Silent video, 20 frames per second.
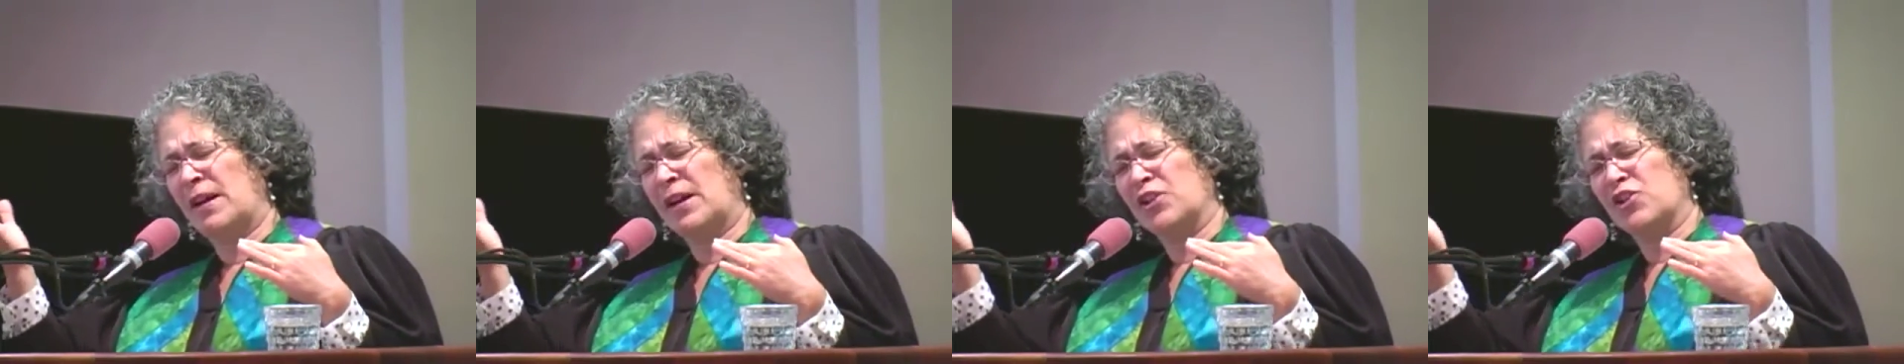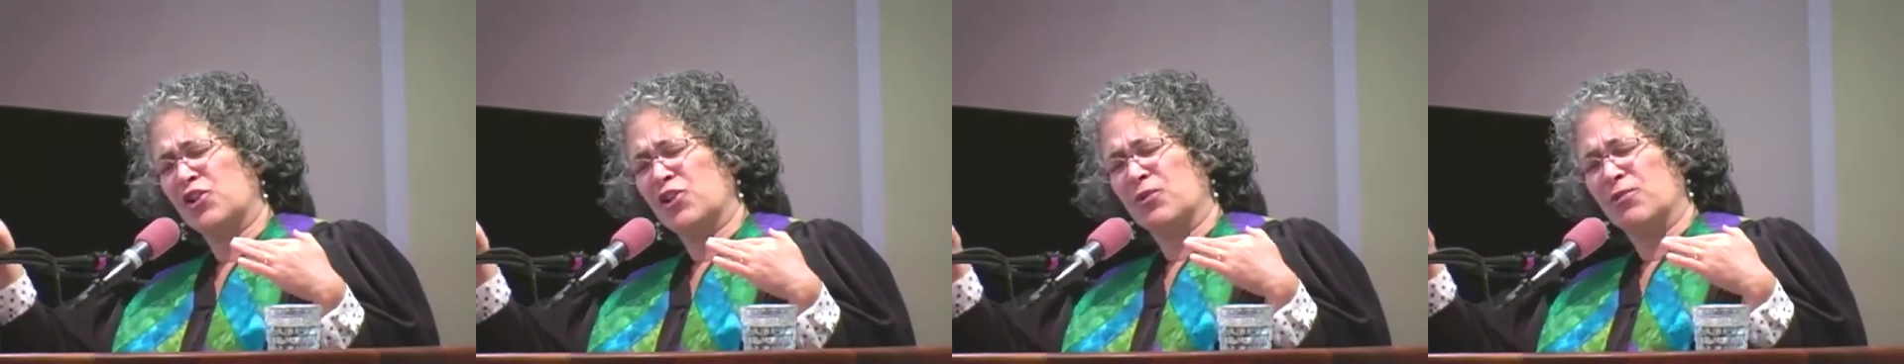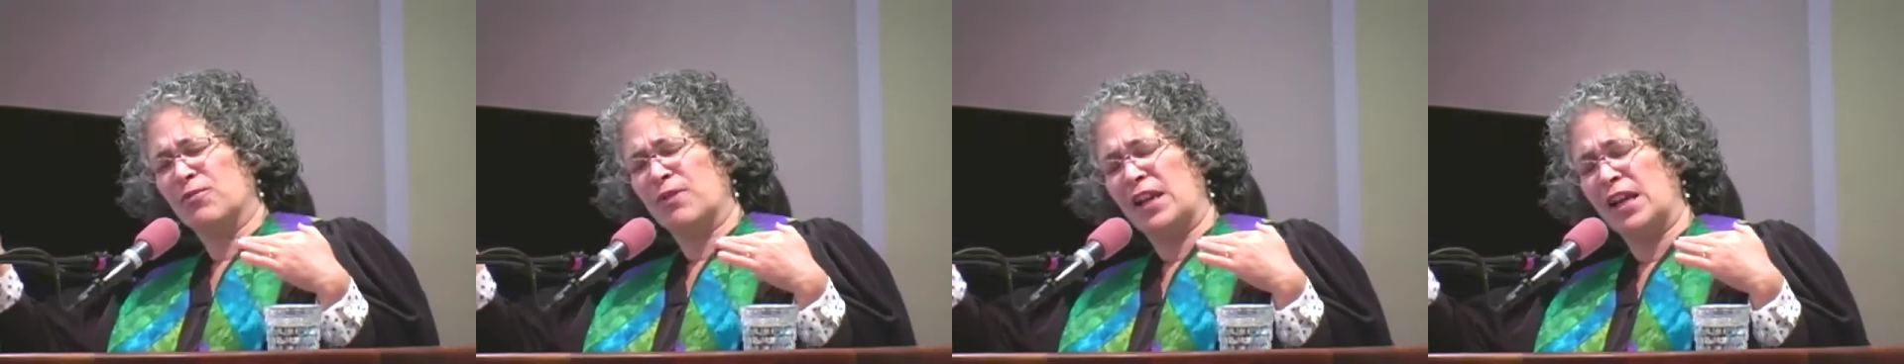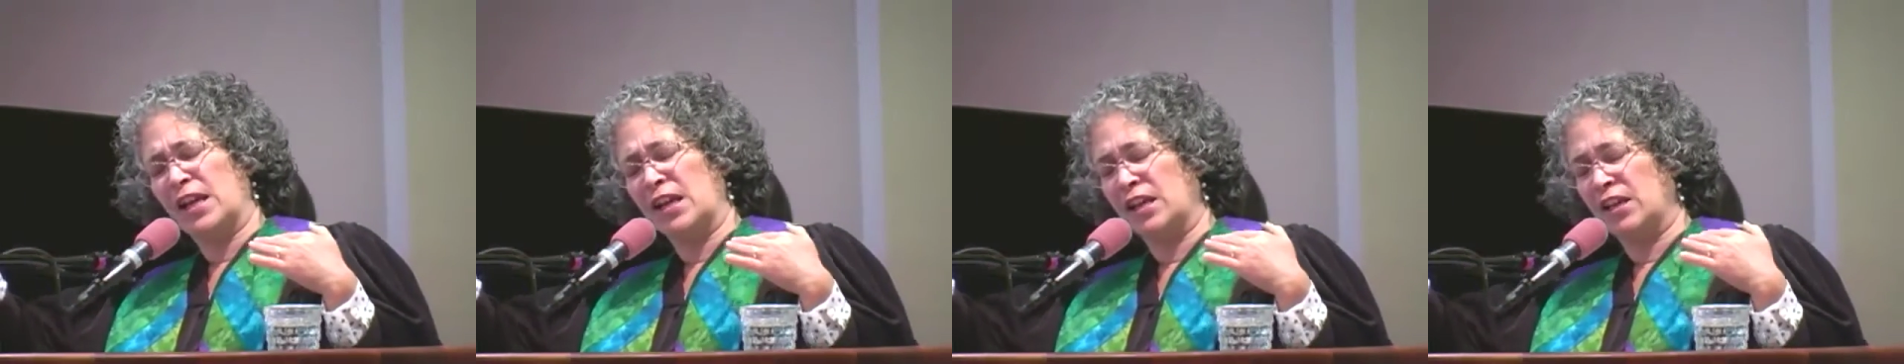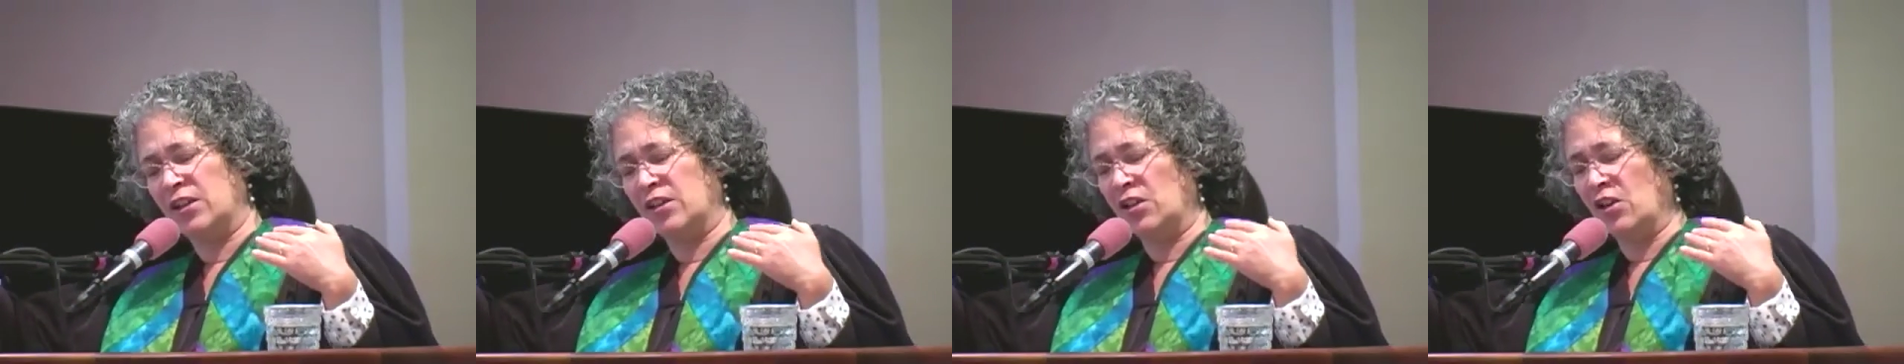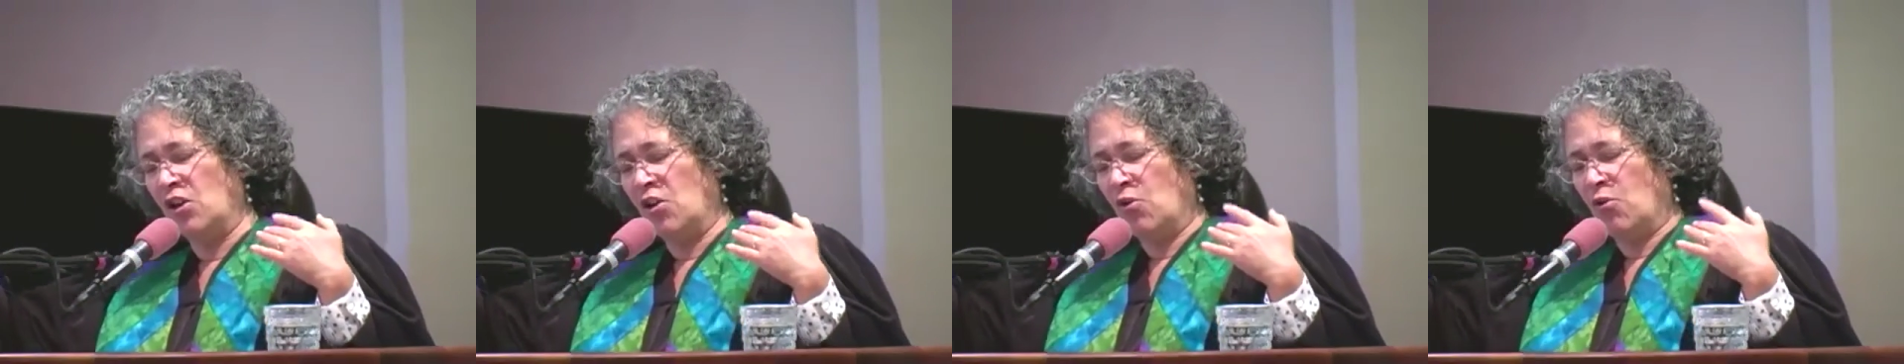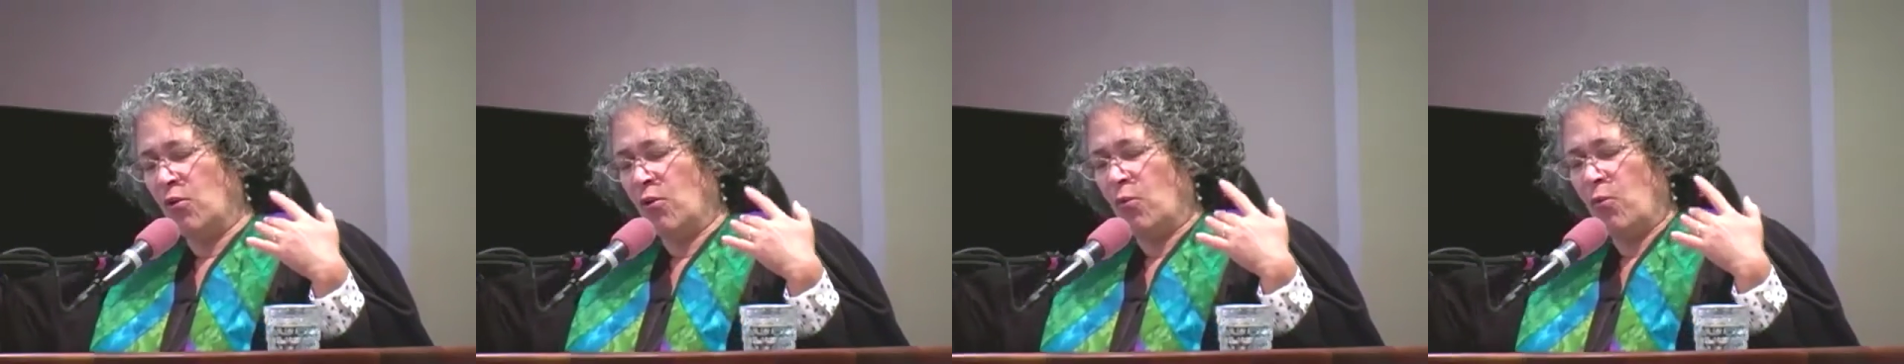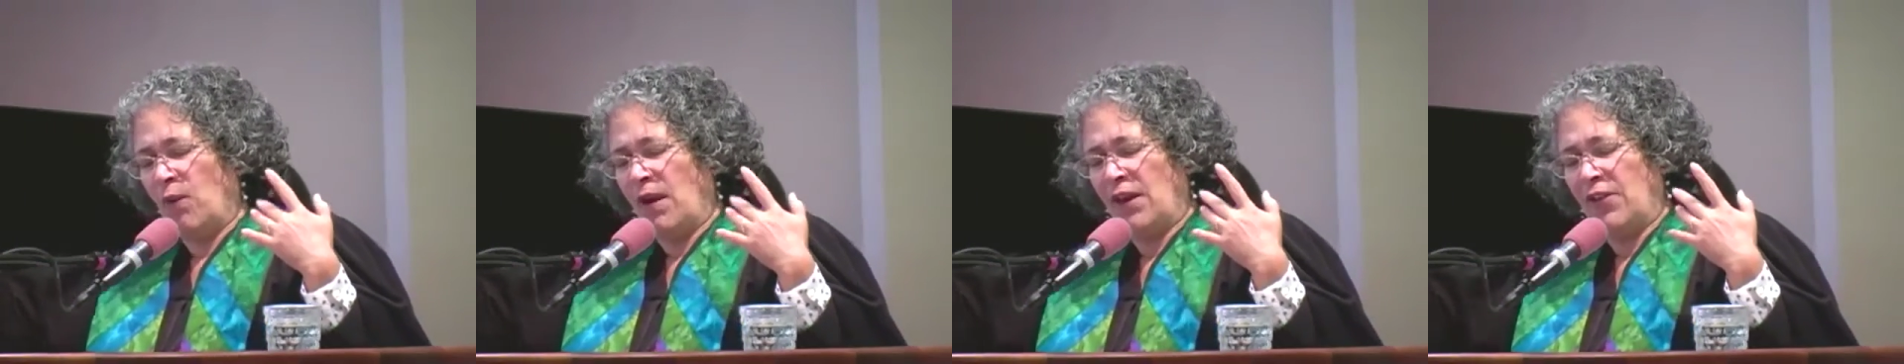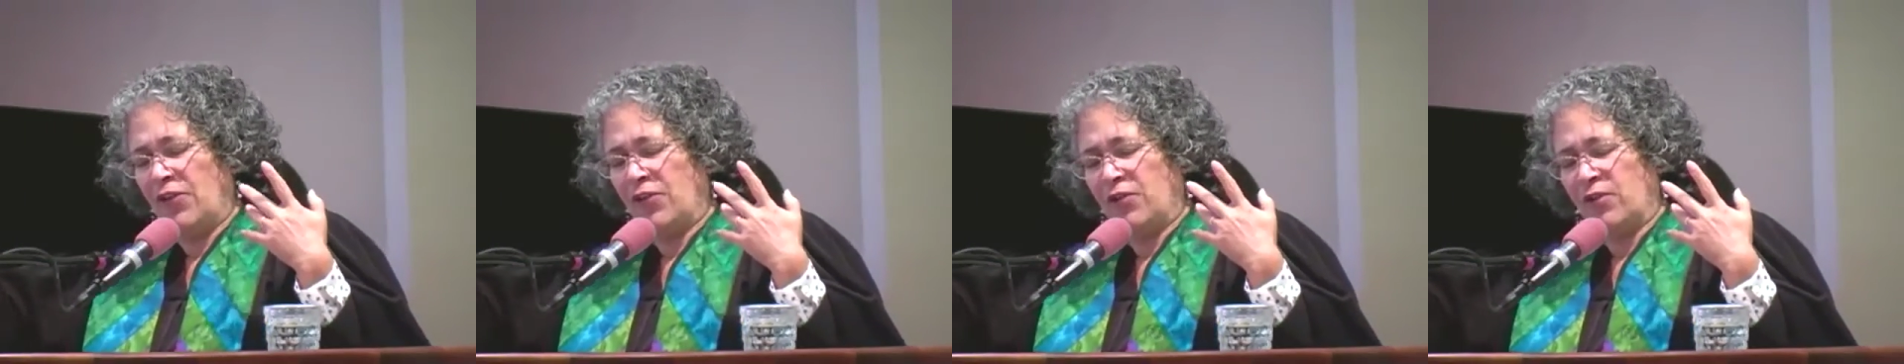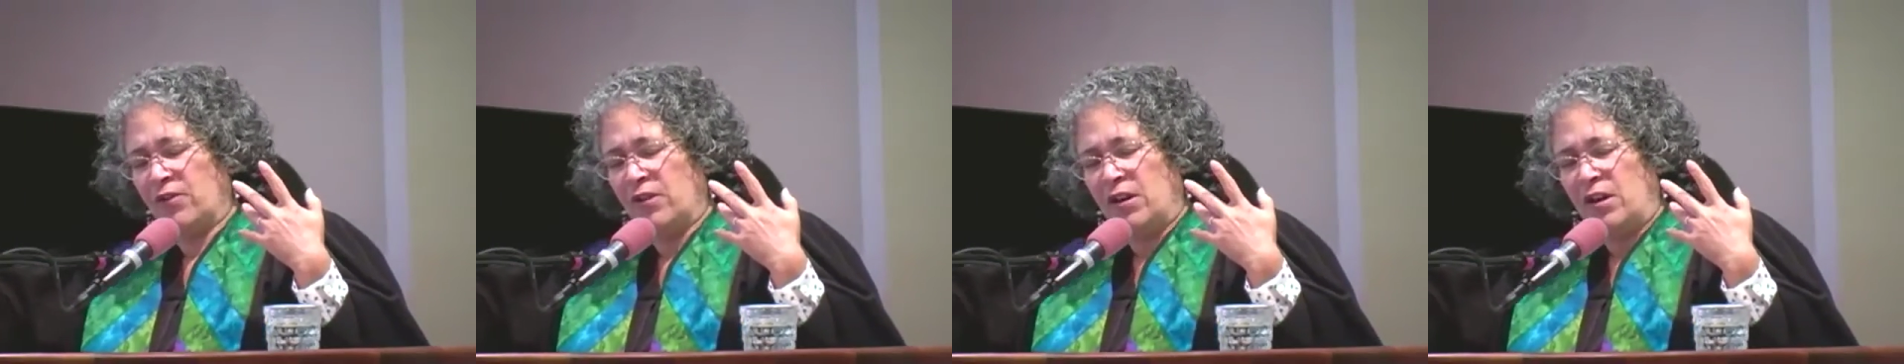by terrain or
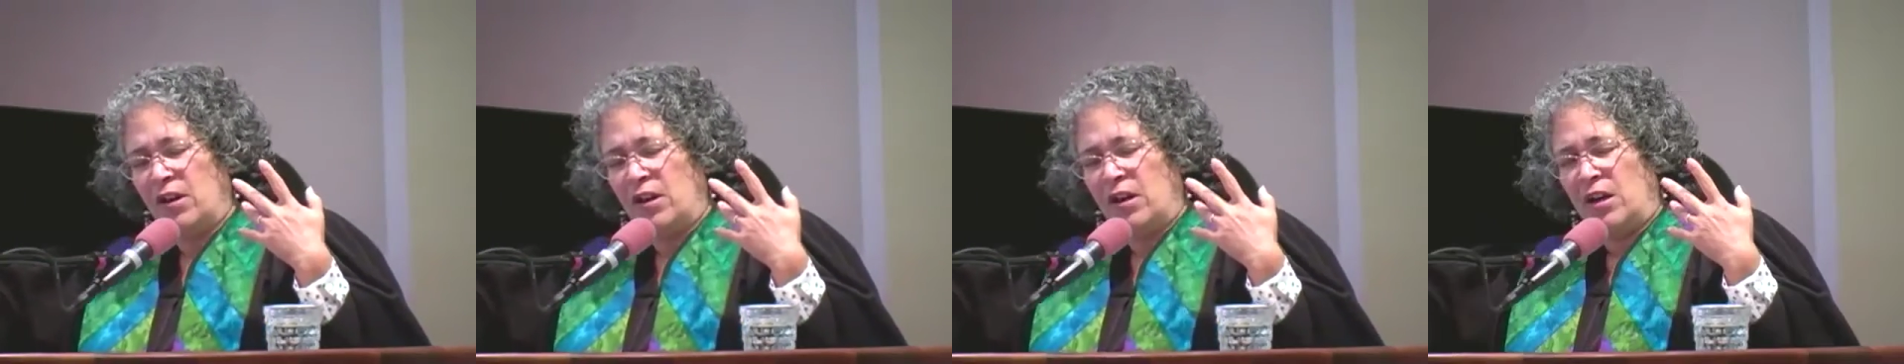weather,